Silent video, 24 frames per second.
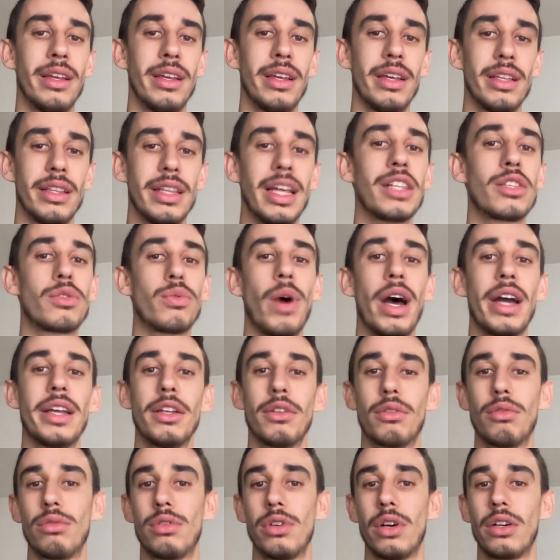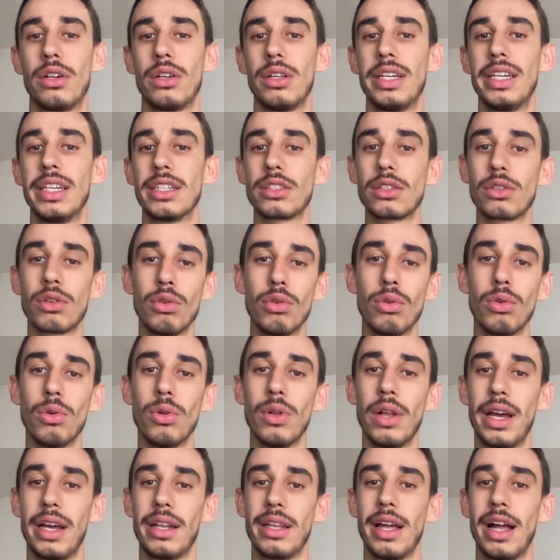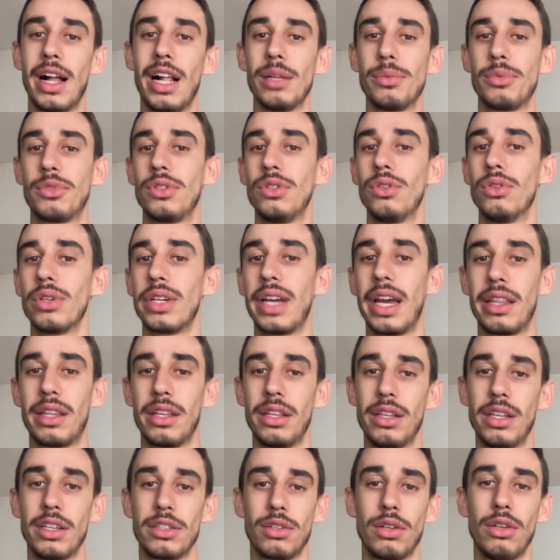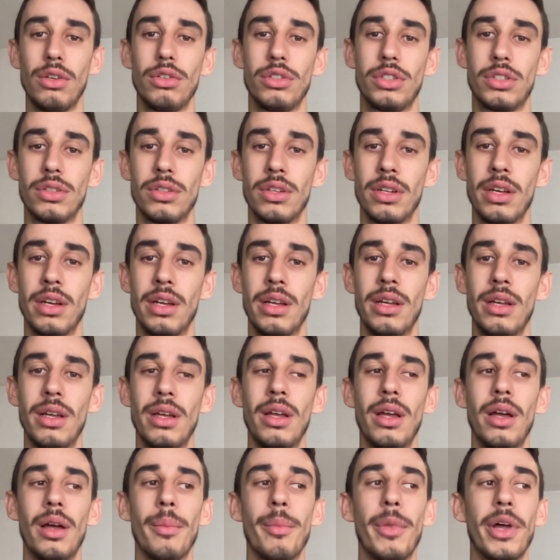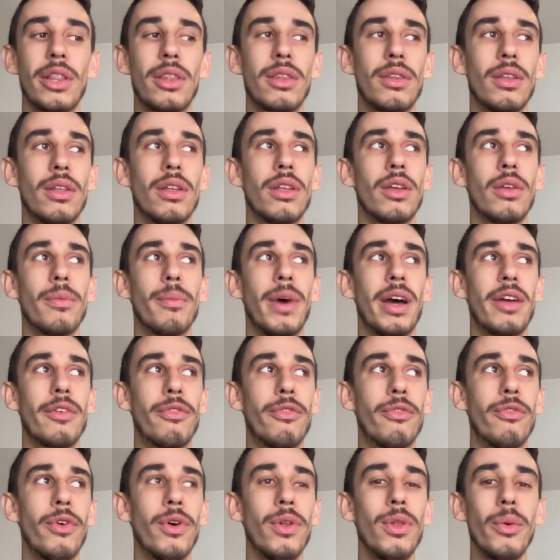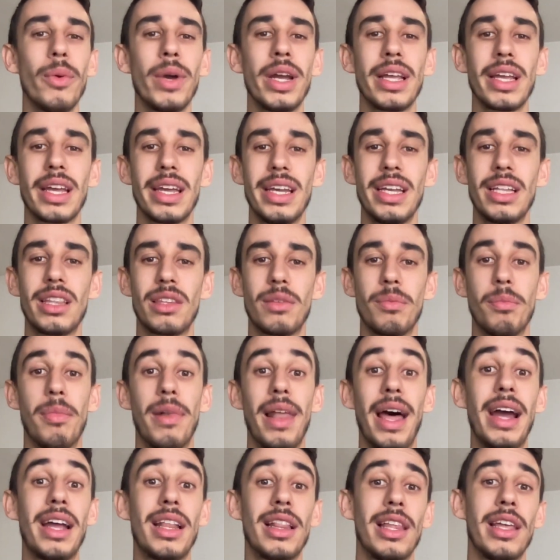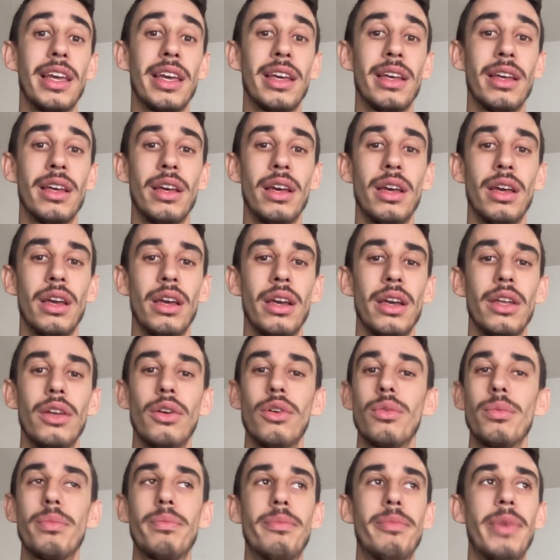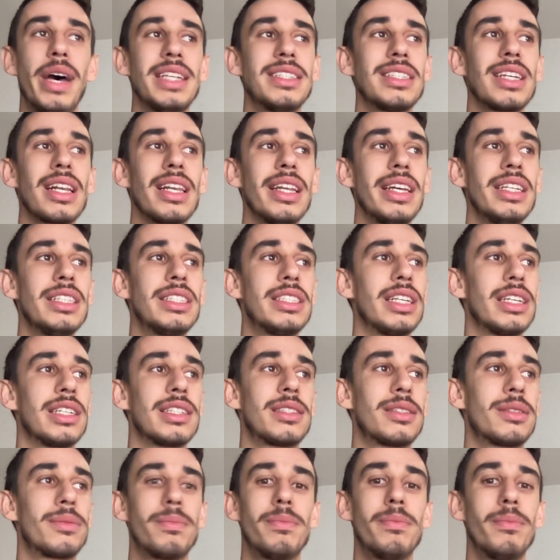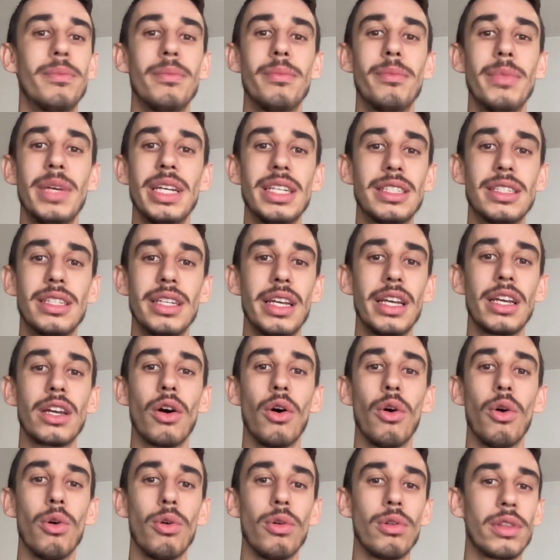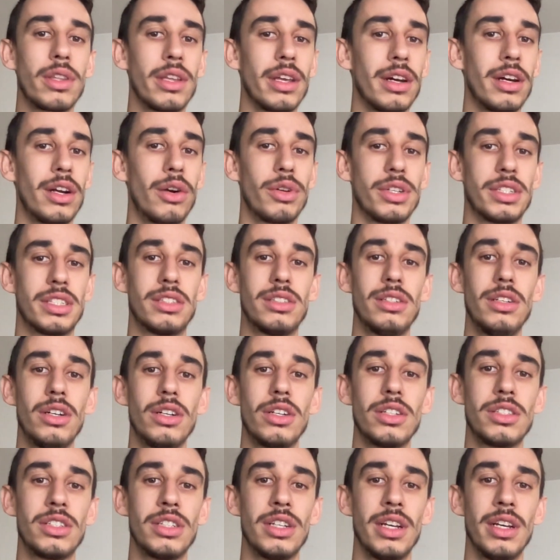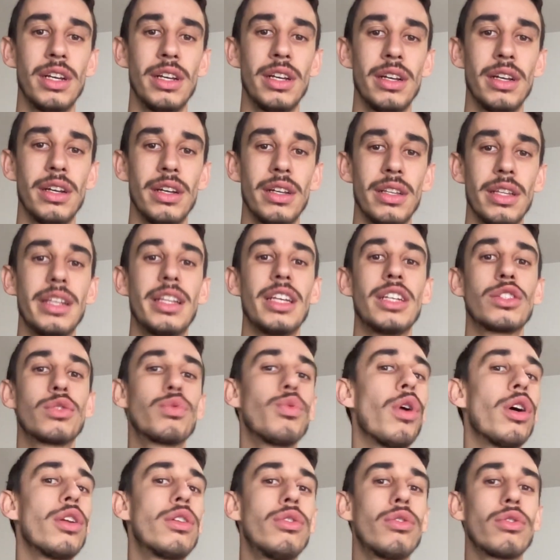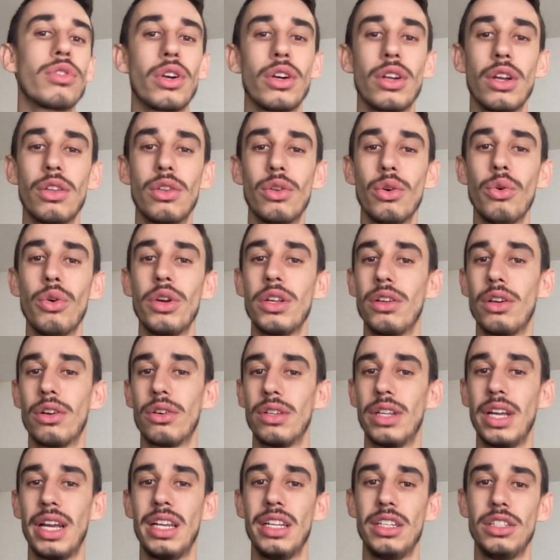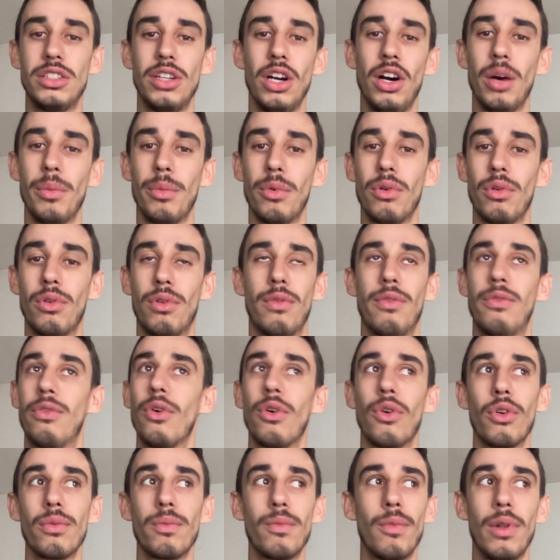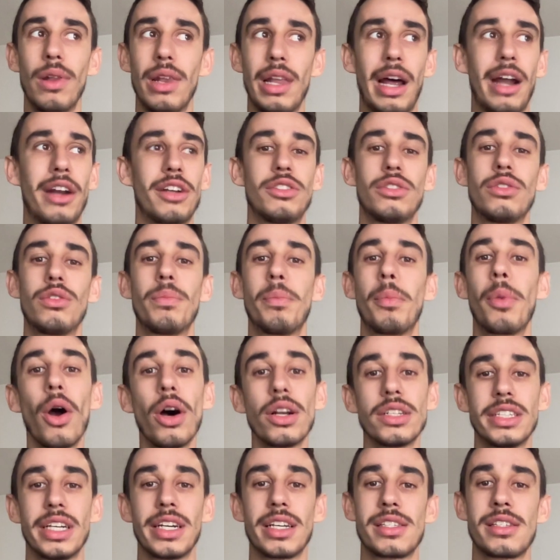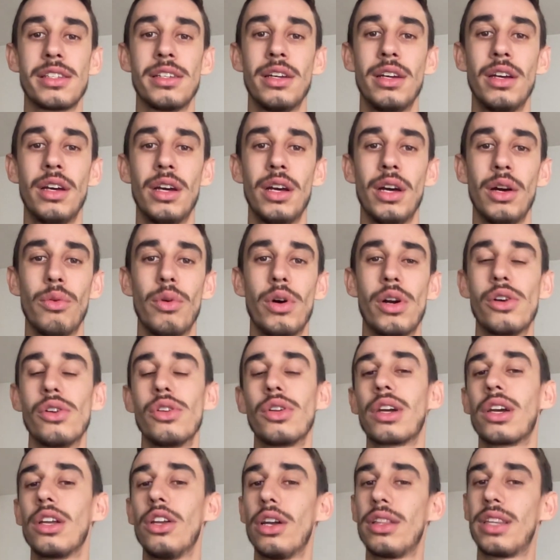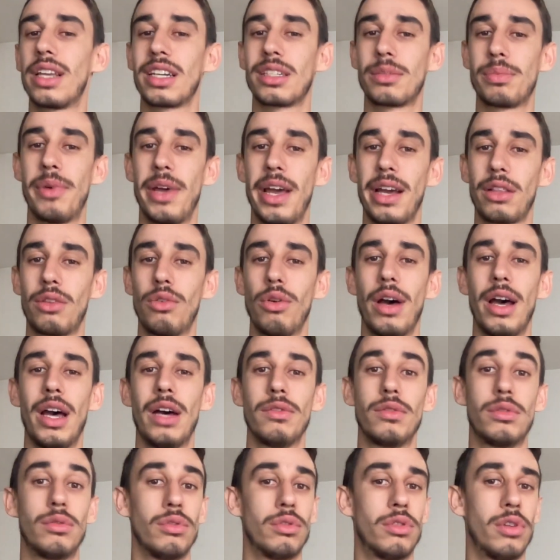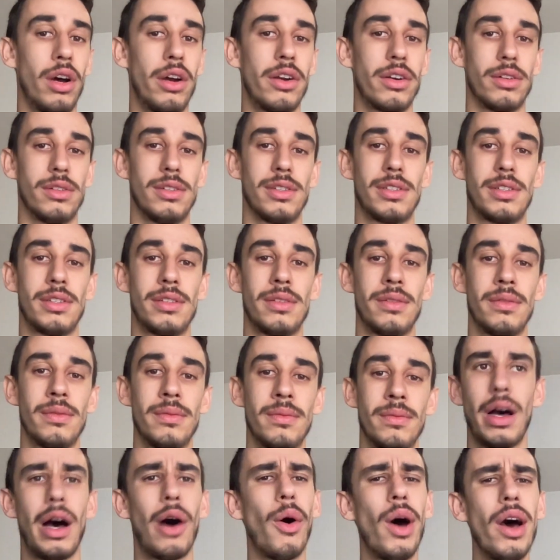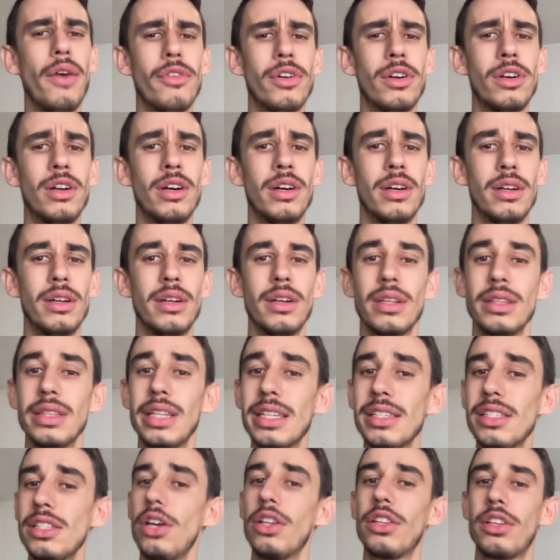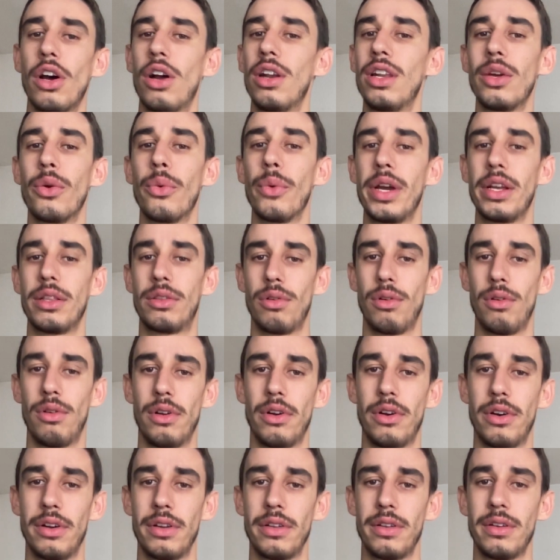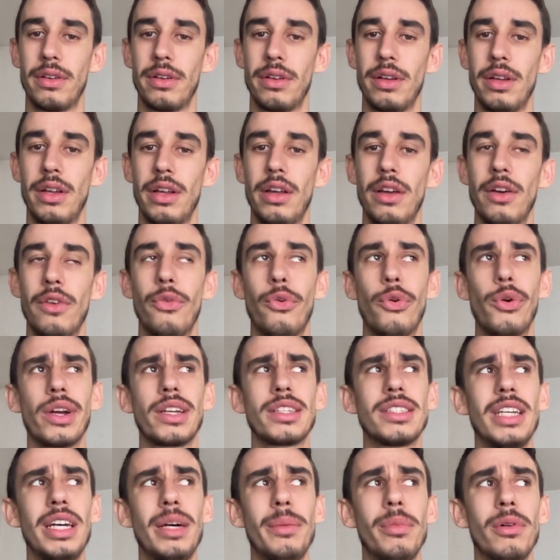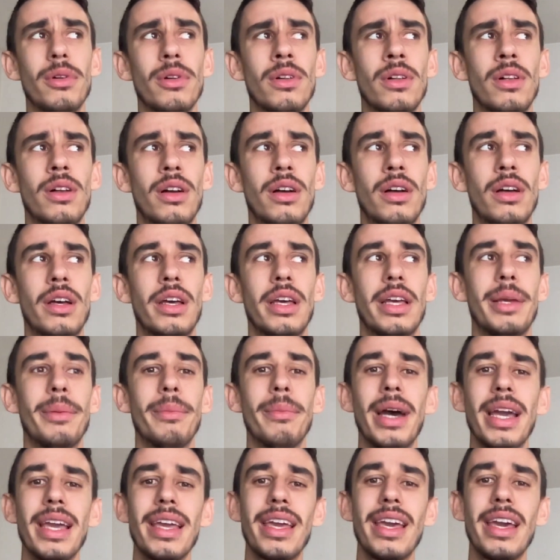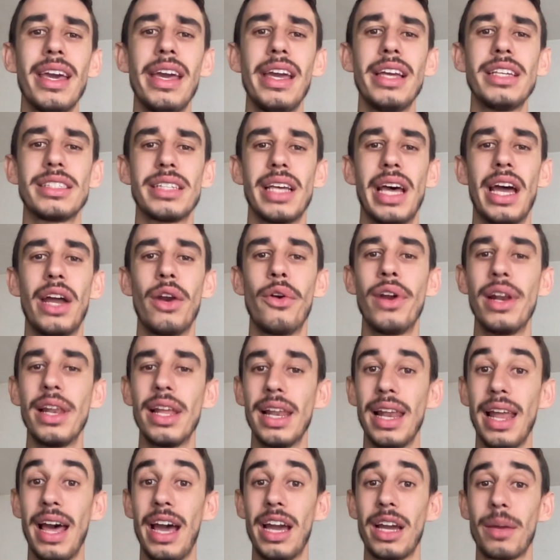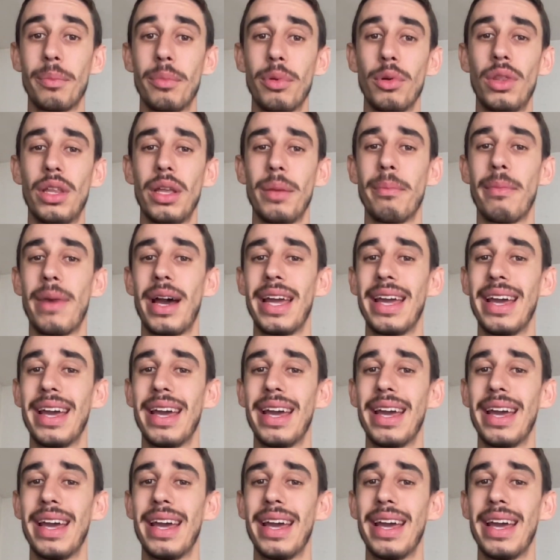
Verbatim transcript: That's why the tutorial is cool and helps you get in the solution. But by following it blindly, you're basically just missing all the research that is what you're gonna do in your daily job or for larger projects where you cannot expect to have tutorials. However, that's not the only way to learn. For example, in my case, I really like putting my